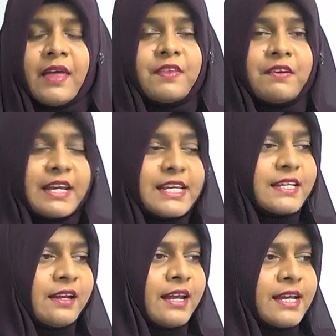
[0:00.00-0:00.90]
The
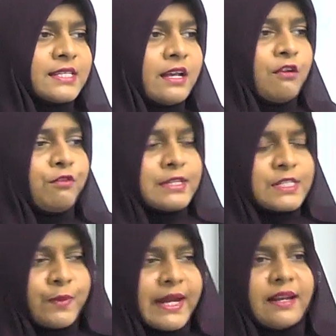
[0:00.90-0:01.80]
reason is, for
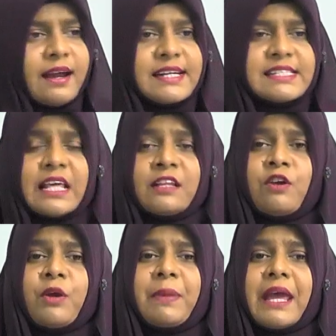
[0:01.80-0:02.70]
street lights, they will
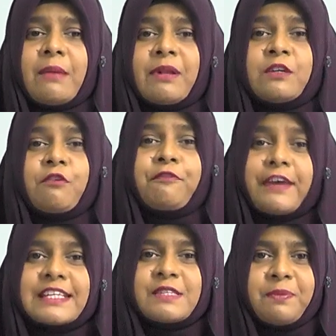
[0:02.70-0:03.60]
not be able to
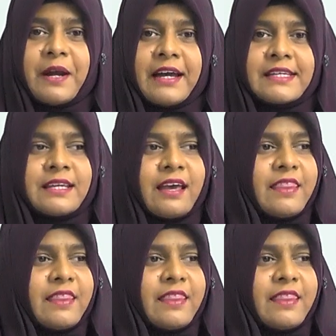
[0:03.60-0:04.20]
fix price.